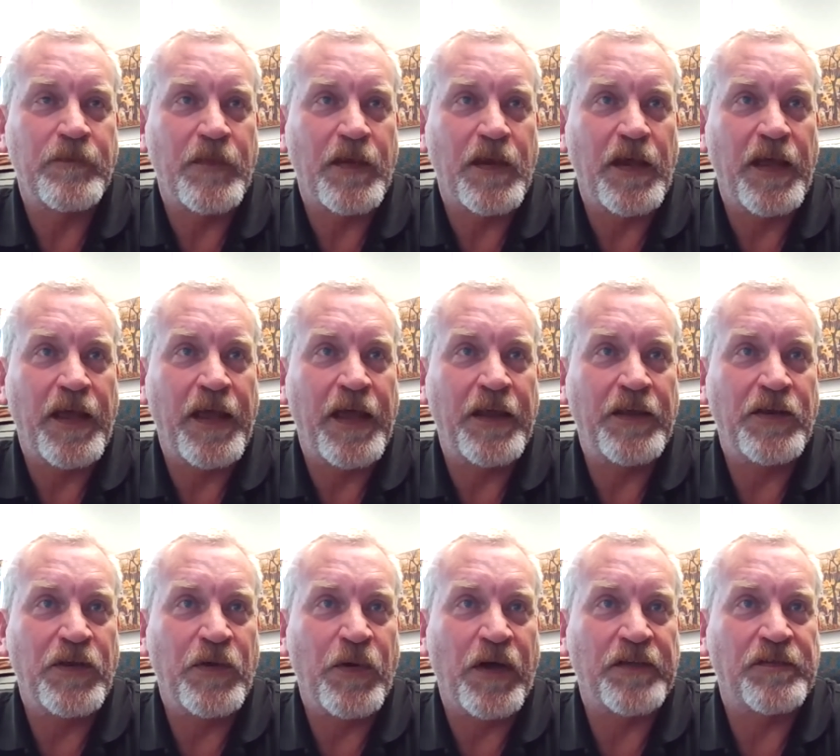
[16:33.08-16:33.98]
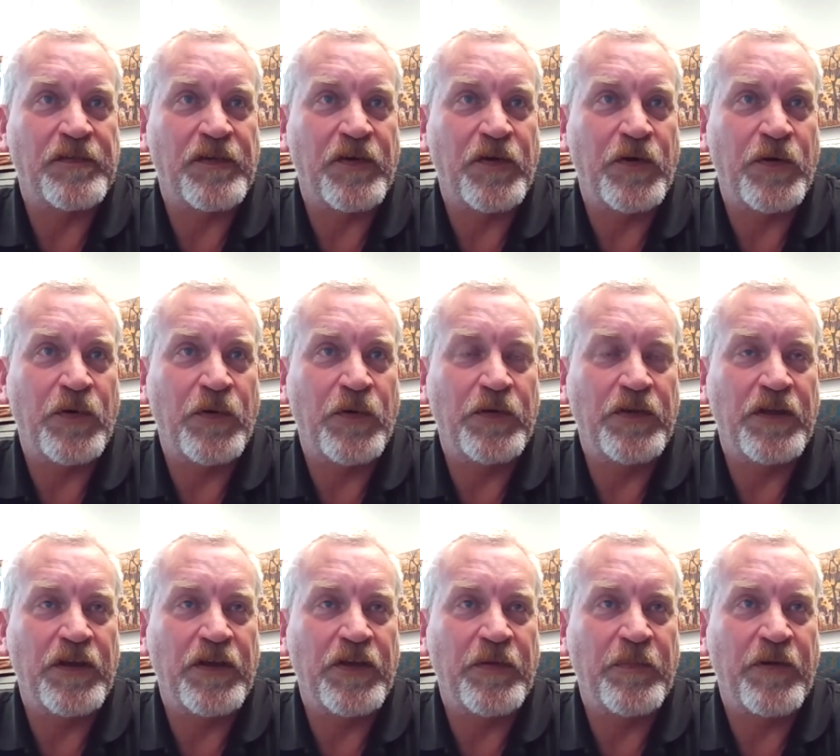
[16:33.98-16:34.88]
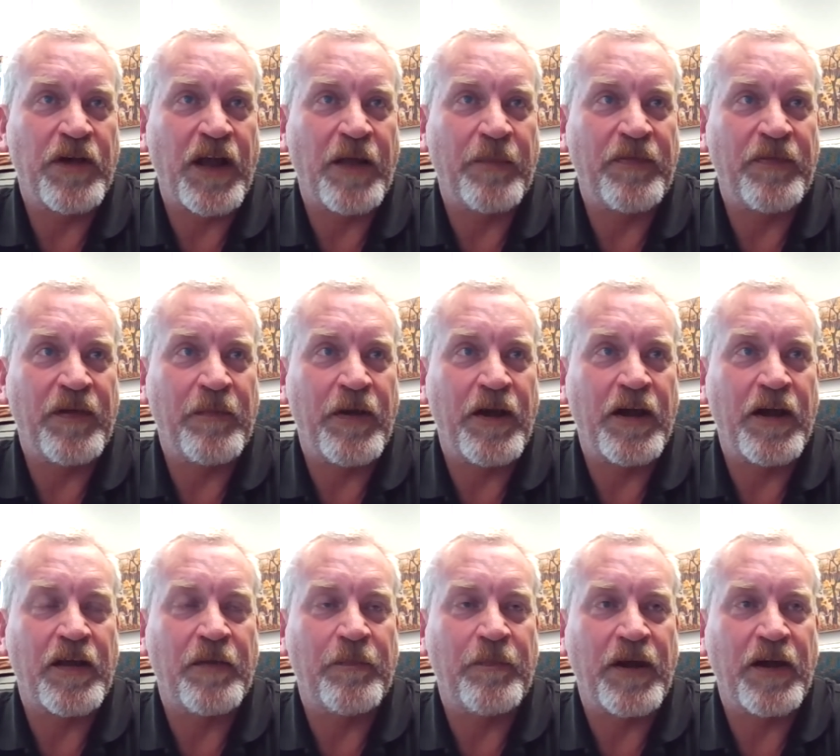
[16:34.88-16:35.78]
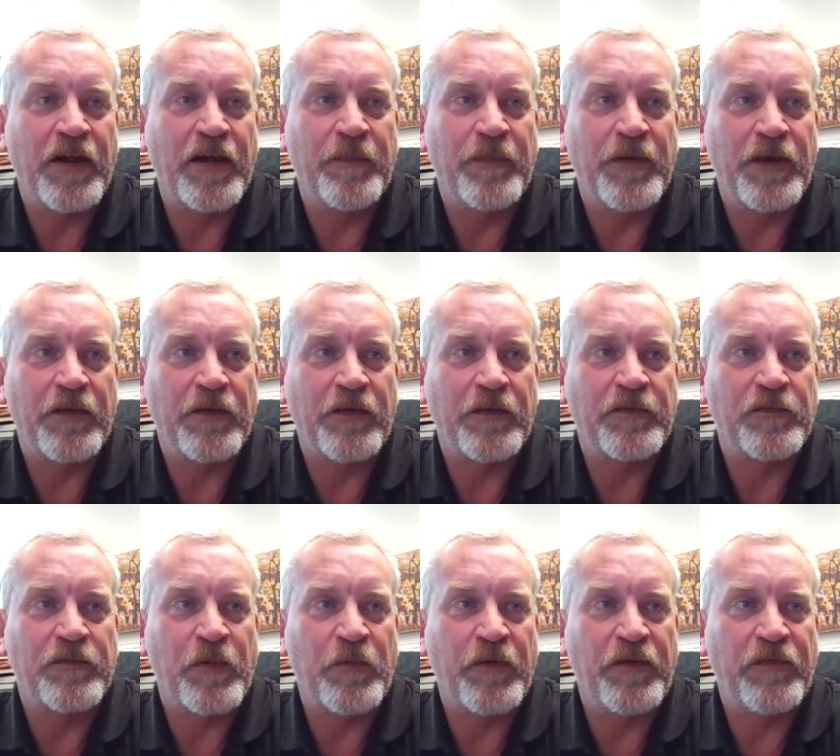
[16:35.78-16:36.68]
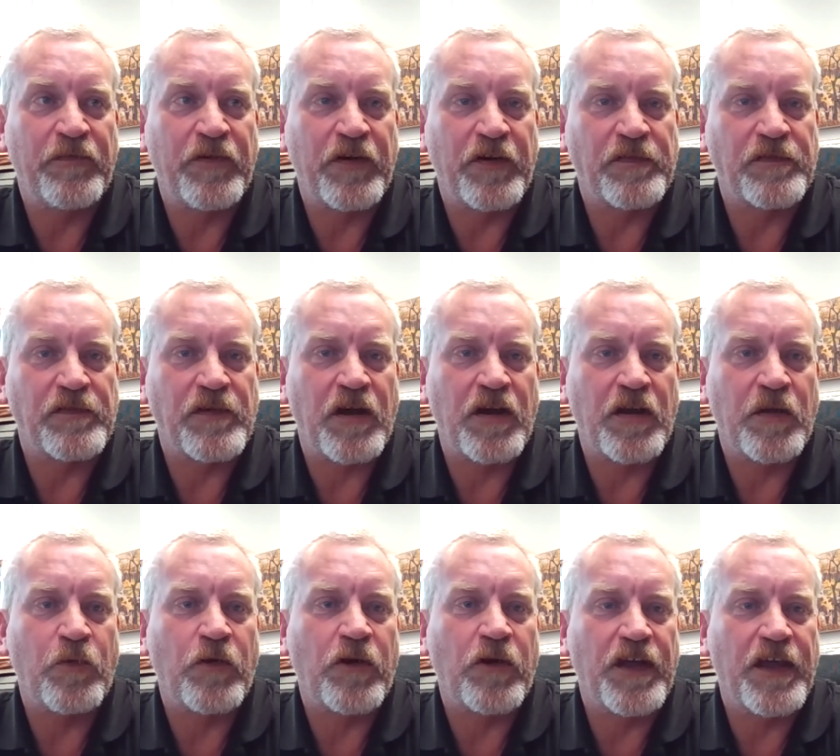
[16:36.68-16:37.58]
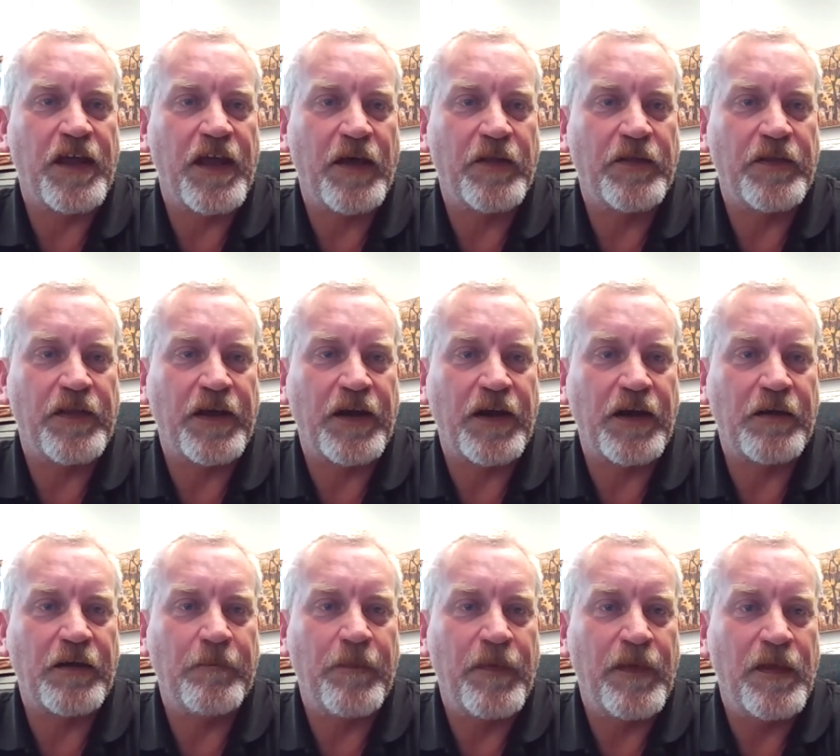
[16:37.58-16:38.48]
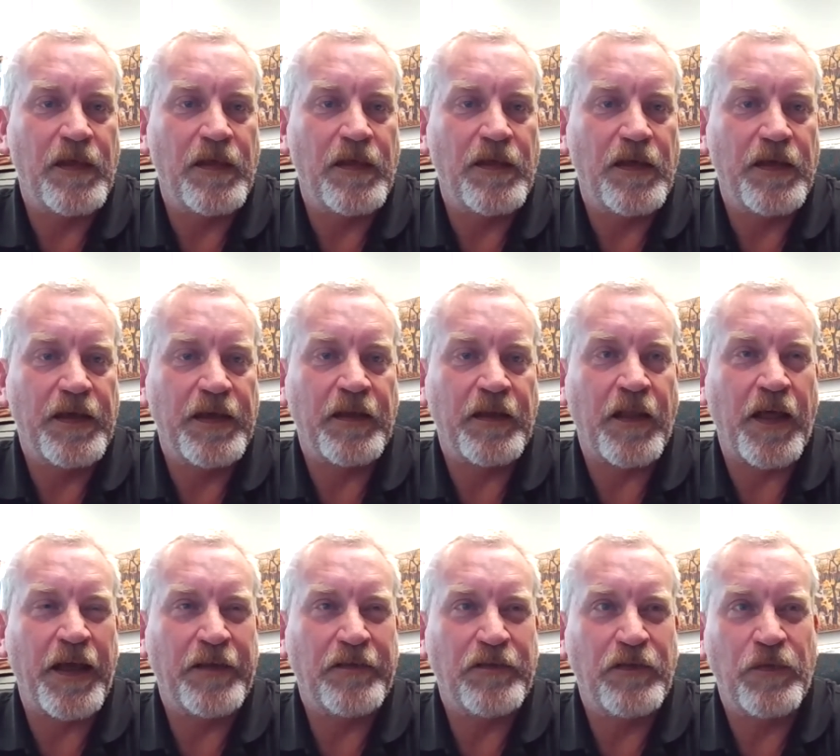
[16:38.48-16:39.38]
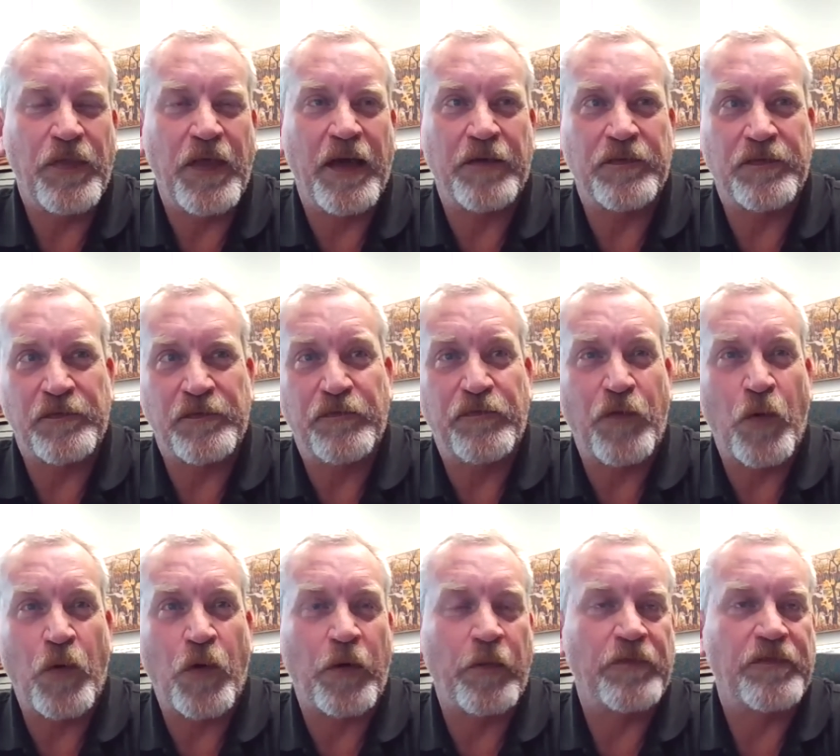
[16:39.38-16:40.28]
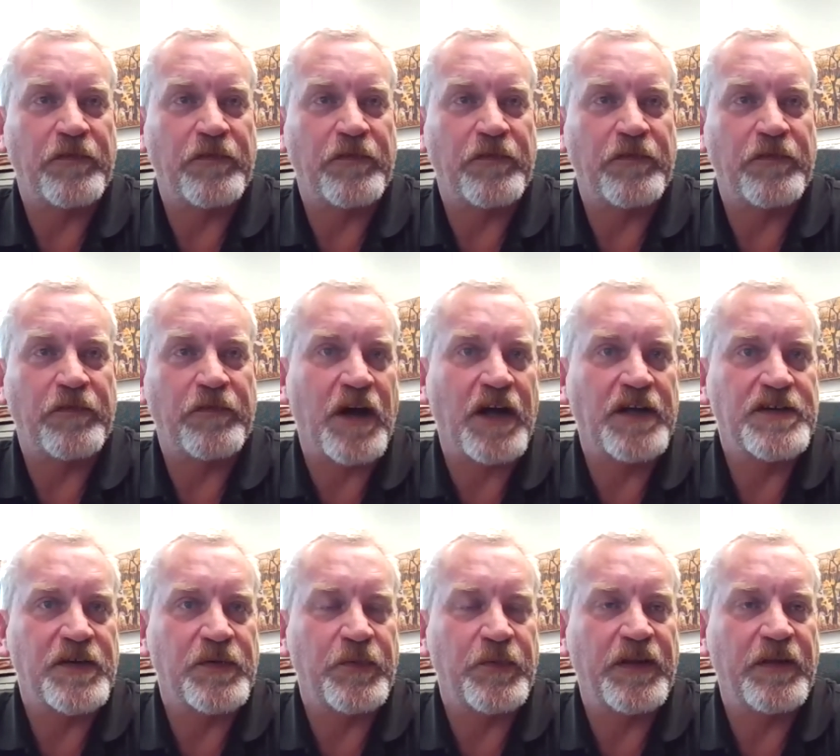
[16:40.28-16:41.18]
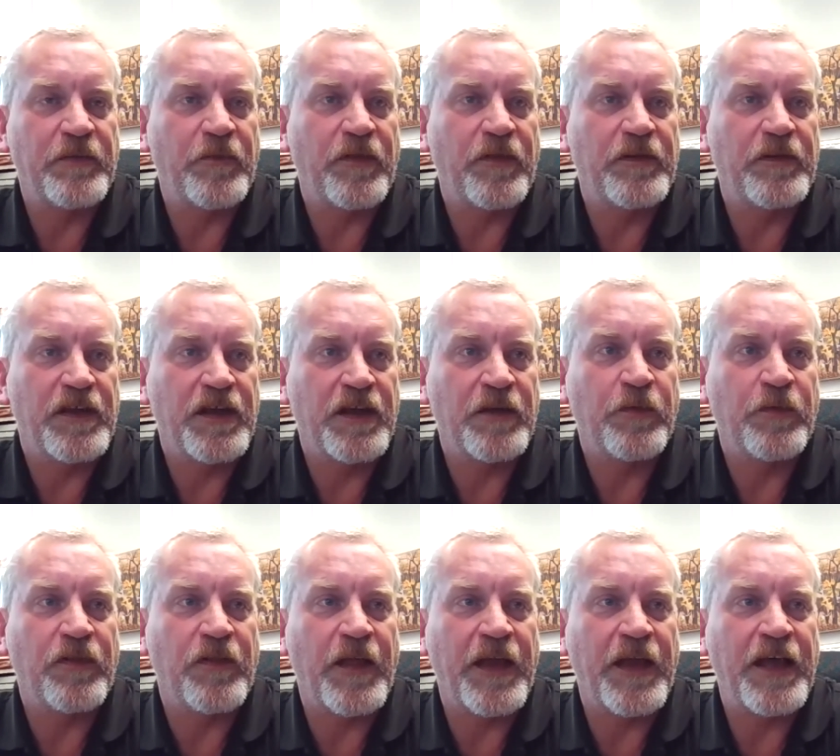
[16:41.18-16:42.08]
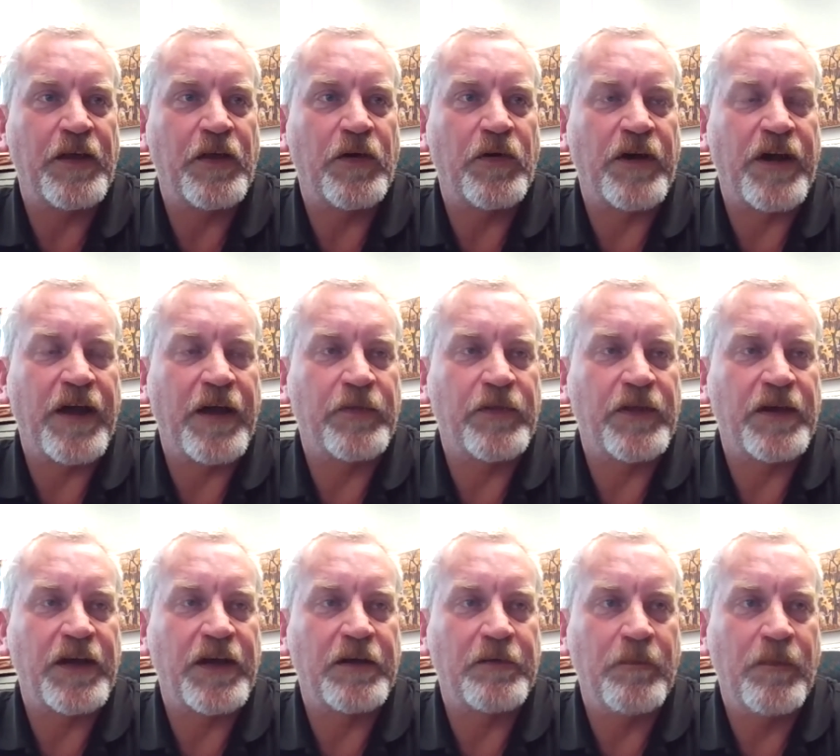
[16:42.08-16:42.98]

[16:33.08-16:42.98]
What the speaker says: And you also, you know, you brought up the American burying beetles. When we first started working out there in like 2004 was the first project we did with a landowner out there.